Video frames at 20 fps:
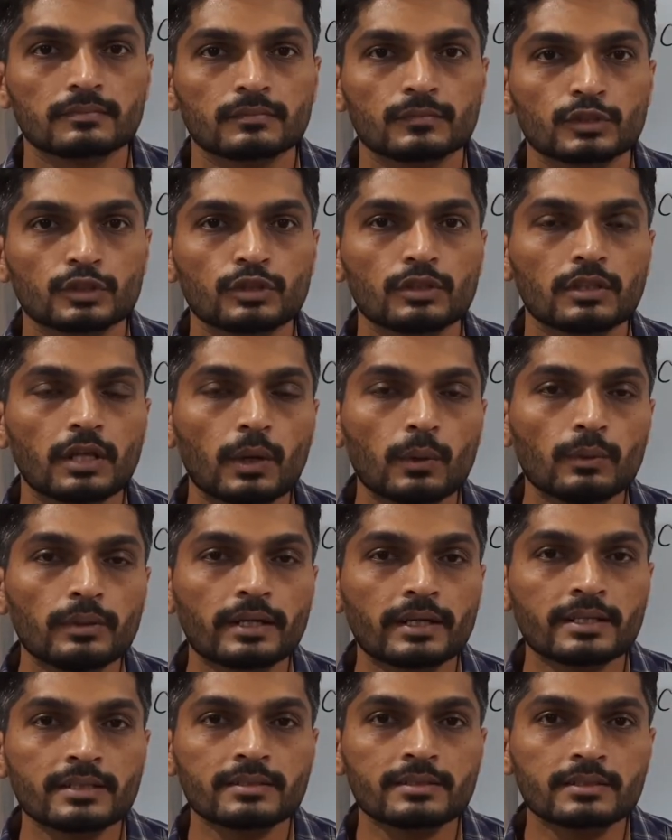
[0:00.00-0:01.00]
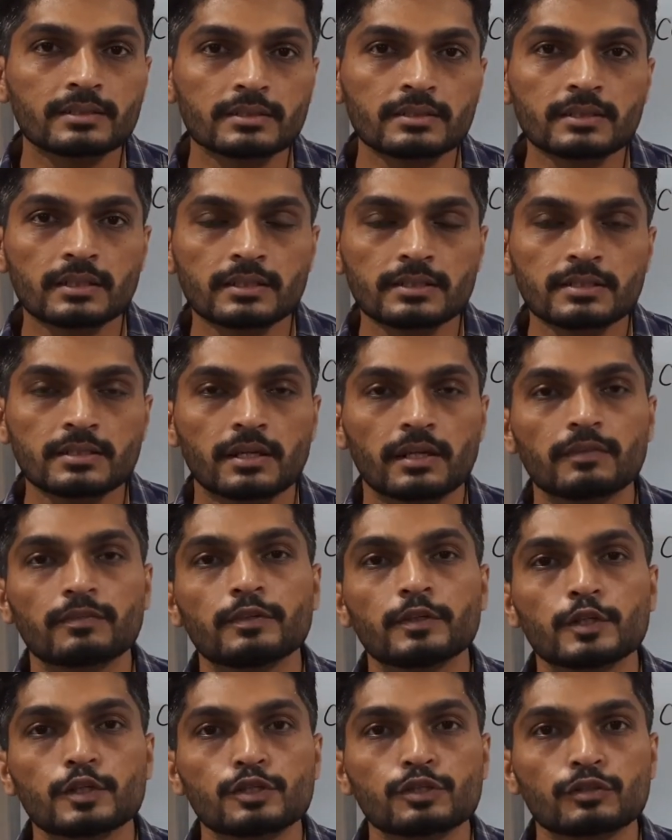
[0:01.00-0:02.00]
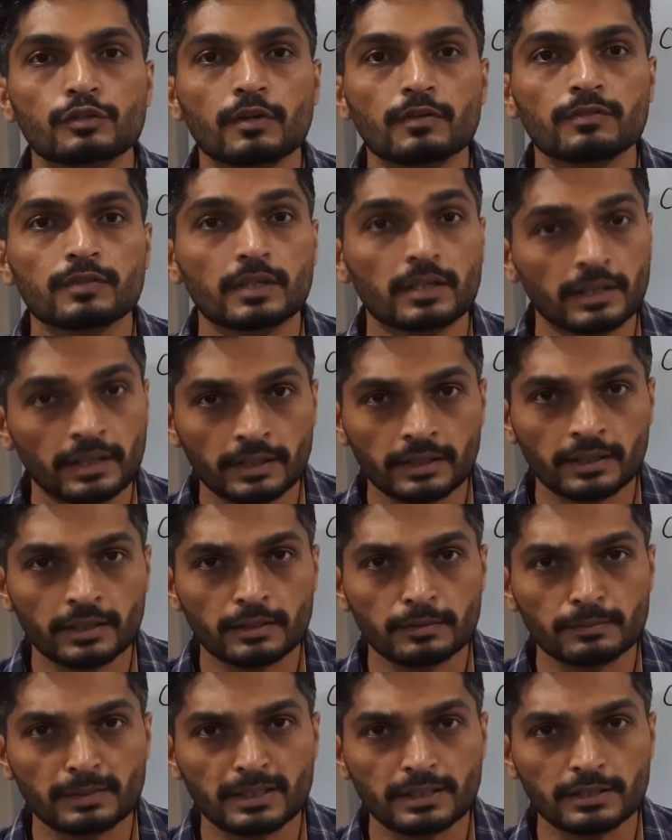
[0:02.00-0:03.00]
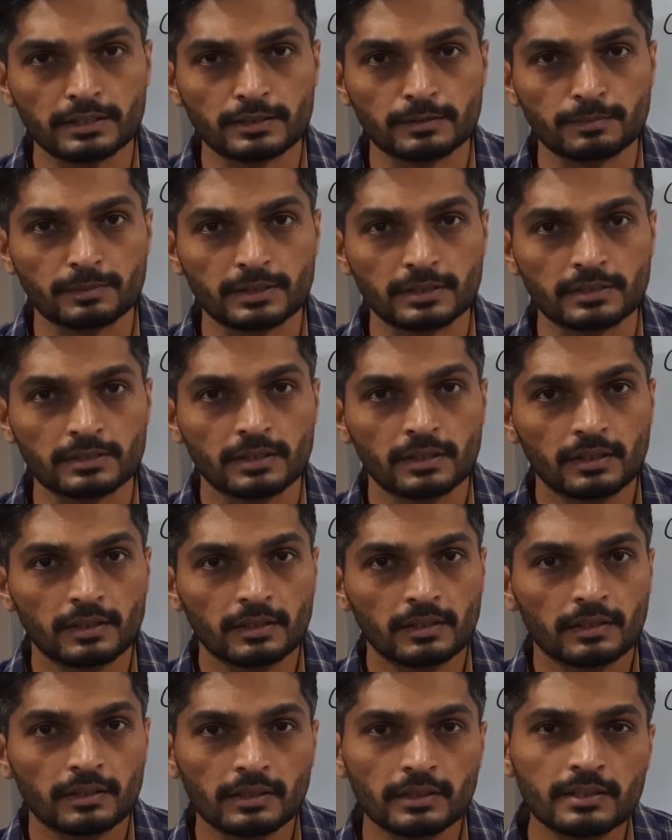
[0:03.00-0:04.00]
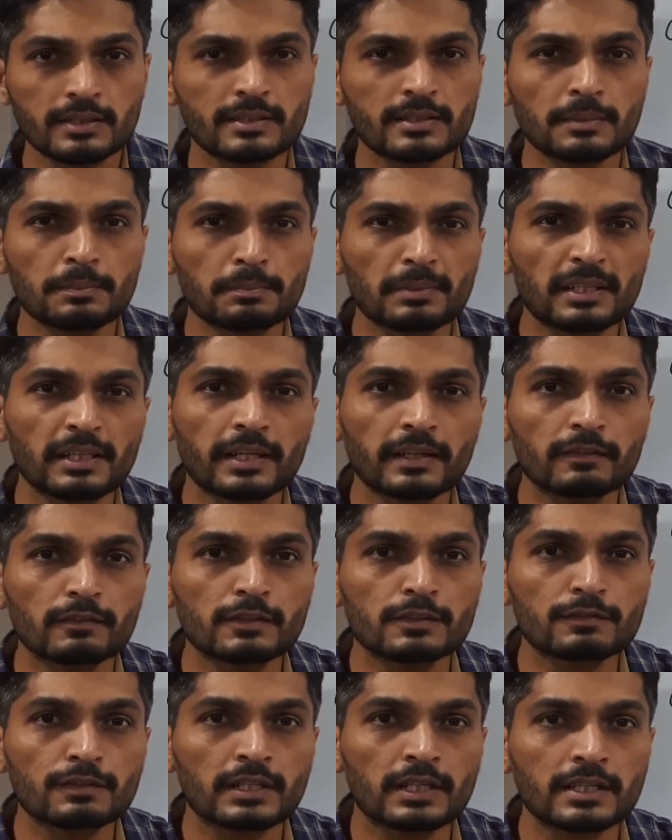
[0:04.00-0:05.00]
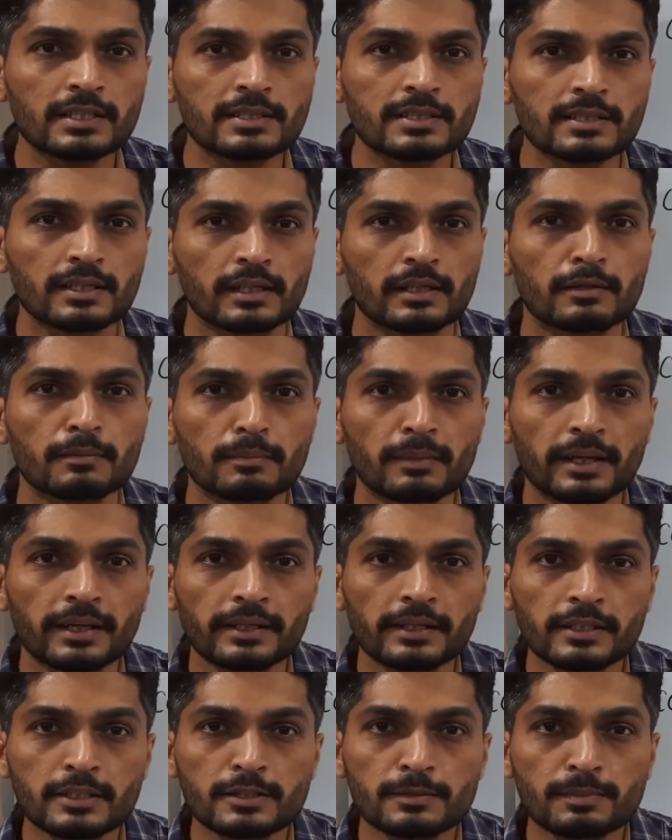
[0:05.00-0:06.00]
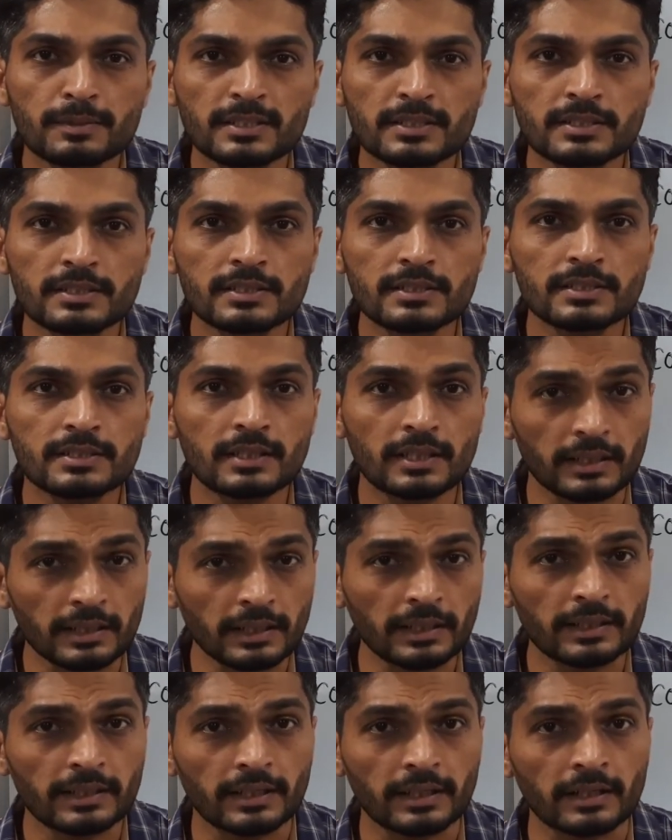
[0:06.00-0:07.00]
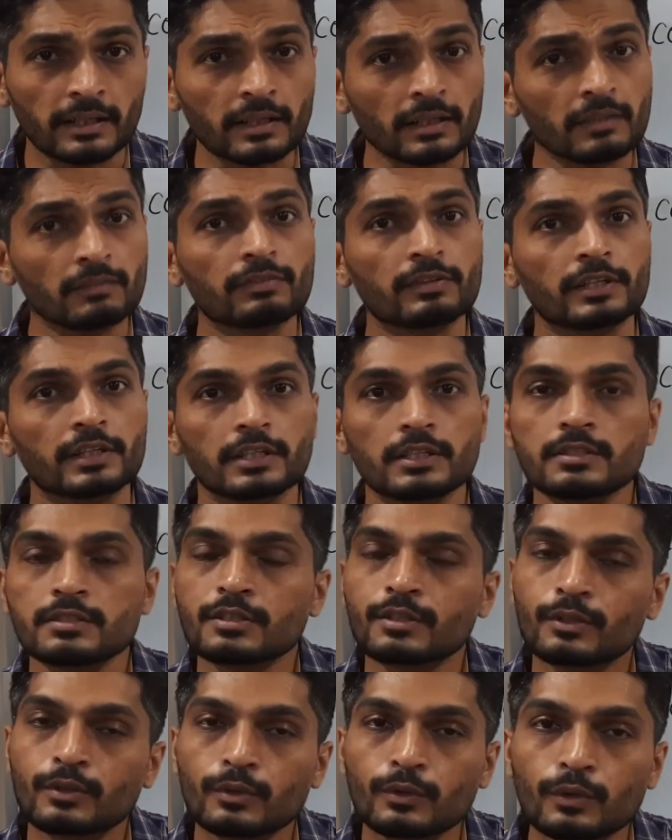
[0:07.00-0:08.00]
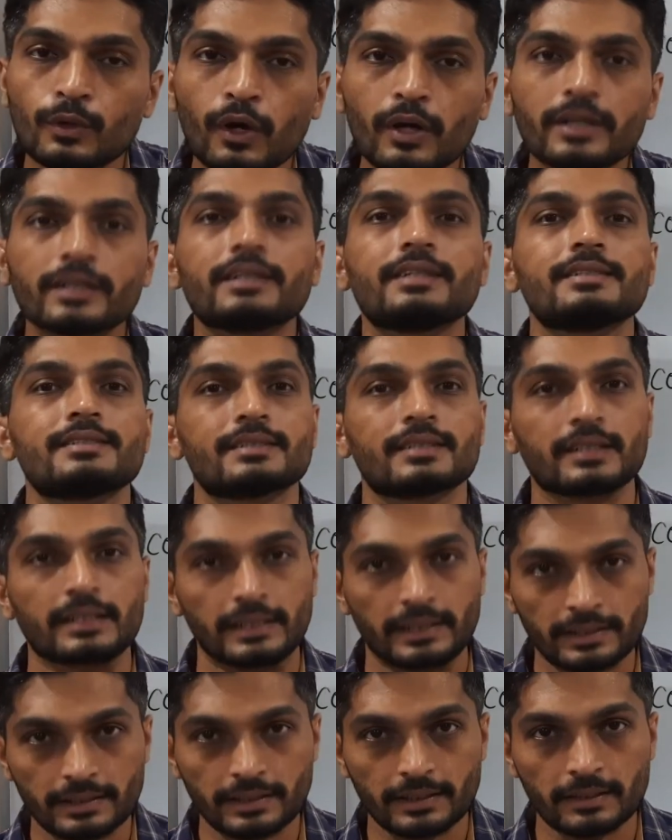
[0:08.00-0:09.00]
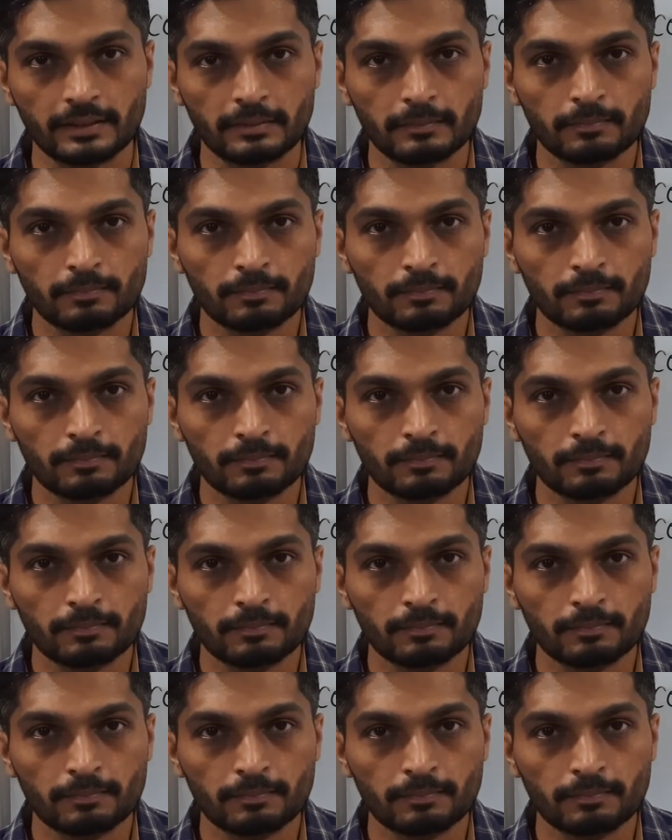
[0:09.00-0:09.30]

So now let us discuss definition of connected matrix space. In a simple language, we can say a matrix space is connected if it is not disconnected.